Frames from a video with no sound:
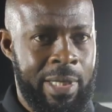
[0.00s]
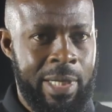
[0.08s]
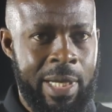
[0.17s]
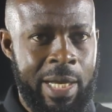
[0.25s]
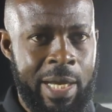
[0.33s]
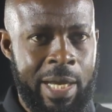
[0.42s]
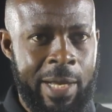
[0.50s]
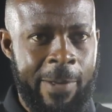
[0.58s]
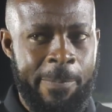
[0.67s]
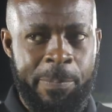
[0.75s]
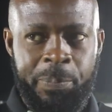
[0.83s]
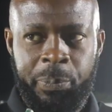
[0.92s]

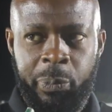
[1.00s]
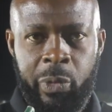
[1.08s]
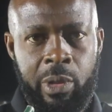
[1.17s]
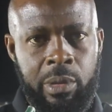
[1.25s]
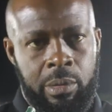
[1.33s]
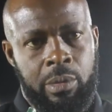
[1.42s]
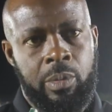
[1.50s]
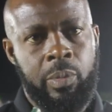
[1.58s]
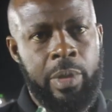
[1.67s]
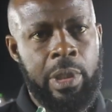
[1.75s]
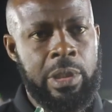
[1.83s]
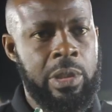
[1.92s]
Um,
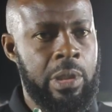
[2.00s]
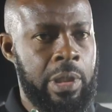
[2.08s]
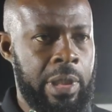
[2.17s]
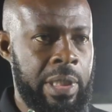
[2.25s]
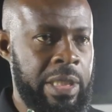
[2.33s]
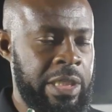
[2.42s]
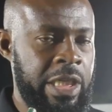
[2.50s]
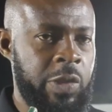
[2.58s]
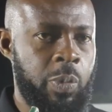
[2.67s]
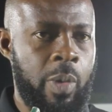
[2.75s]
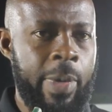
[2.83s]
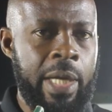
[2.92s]
but in
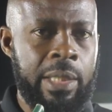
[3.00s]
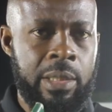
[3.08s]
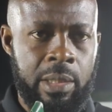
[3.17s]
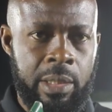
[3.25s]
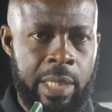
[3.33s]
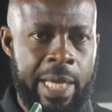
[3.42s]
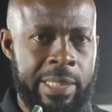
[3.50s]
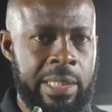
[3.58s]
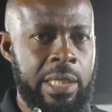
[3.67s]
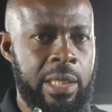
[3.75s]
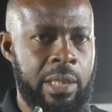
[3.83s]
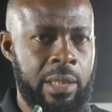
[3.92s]
this moment, I
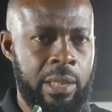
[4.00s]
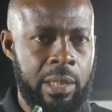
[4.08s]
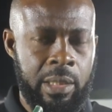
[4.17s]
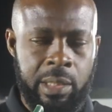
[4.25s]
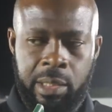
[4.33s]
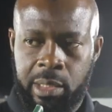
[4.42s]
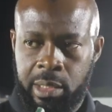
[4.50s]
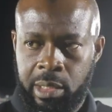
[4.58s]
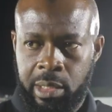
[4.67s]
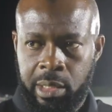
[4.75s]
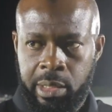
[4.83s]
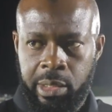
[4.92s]
think
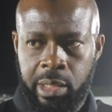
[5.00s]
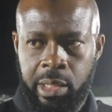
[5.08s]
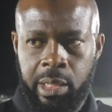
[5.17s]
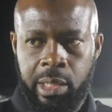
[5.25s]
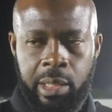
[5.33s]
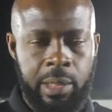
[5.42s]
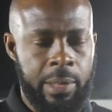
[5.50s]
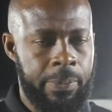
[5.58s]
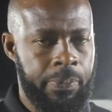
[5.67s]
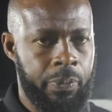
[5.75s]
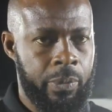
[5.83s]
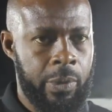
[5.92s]
he,
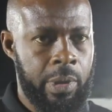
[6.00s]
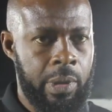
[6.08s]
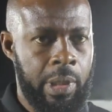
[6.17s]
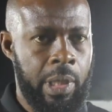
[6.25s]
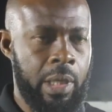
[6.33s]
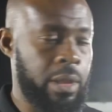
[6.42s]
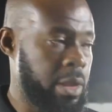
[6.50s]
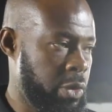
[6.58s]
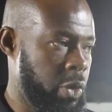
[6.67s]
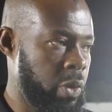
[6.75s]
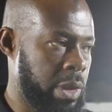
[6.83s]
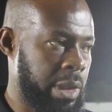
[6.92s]
he
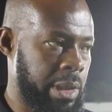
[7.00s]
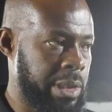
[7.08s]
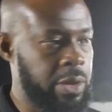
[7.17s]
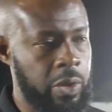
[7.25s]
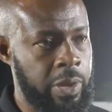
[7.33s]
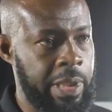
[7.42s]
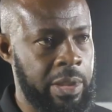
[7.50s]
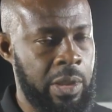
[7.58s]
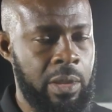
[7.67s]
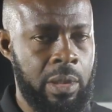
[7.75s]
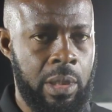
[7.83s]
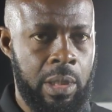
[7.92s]
understood this
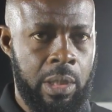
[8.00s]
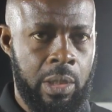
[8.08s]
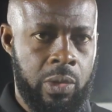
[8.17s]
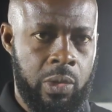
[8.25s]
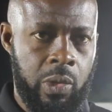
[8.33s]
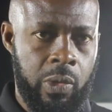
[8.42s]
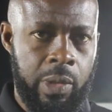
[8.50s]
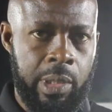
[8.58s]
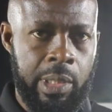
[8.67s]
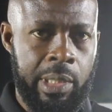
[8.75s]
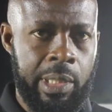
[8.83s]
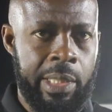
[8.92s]
situation.
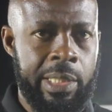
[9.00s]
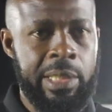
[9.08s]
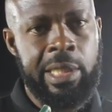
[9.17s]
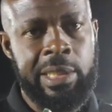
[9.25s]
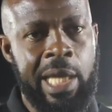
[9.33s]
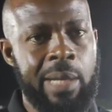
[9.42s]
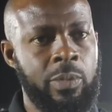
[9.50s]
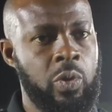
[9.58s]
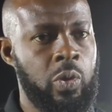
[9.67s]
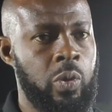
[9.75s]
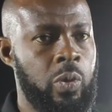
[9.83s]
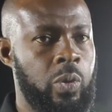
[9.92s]
So he take time
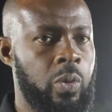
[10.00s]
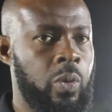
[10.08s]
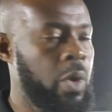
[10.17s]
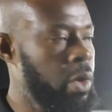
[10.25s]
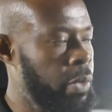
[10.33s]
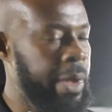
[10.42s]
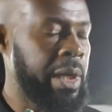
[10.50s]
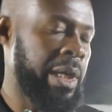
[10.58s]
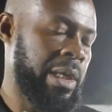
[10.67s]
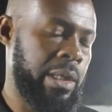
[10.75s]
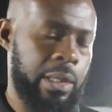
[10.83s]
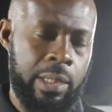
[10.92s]
to work well
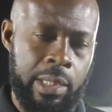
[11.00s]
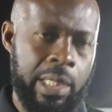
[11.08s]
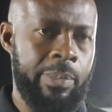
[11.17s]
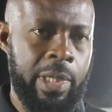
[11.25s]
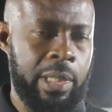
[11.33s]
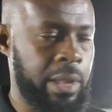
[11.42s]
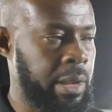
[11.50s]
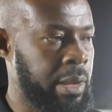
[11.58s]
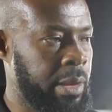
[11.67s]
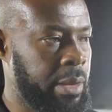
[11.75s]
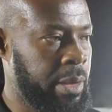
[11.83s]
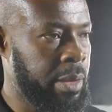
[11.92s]
and come back
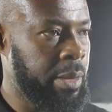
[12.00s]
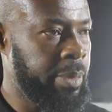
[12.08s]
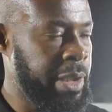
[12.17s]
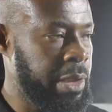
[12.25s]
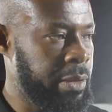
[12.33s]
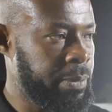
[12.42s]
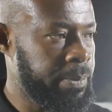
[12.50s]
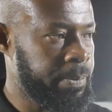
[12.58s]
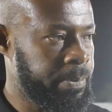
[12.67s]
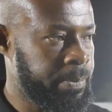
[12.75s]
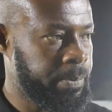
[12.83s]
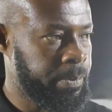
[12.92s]
better.
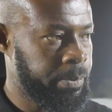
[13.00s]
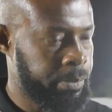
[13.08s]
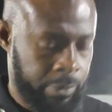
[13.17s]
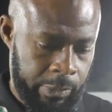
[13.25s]
Thank you.